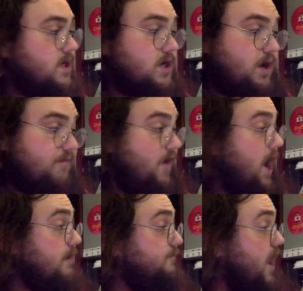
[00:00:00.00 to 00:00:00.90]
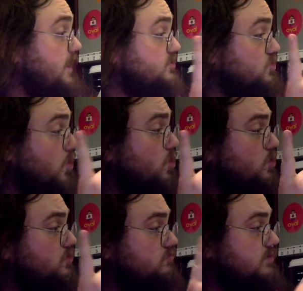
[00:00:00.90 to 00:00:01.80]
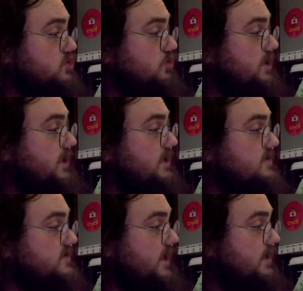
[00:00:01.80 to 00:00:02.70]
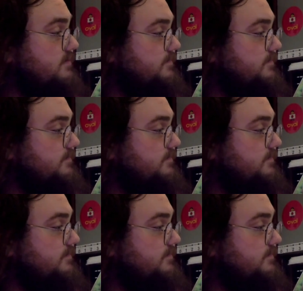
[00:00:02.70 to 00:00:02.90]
"A fine, fine school," Mr. Keene said.